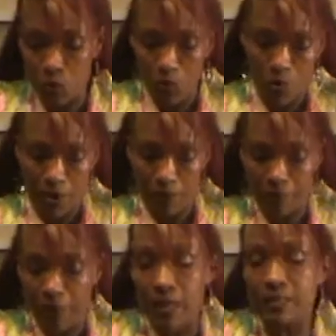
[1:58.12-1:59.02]
you are
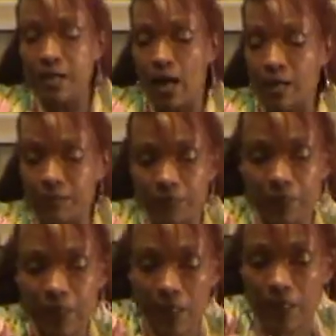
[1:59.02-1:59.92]
done,
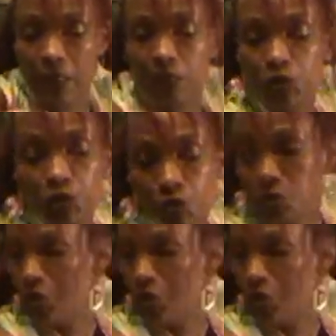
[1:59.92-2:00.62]
it should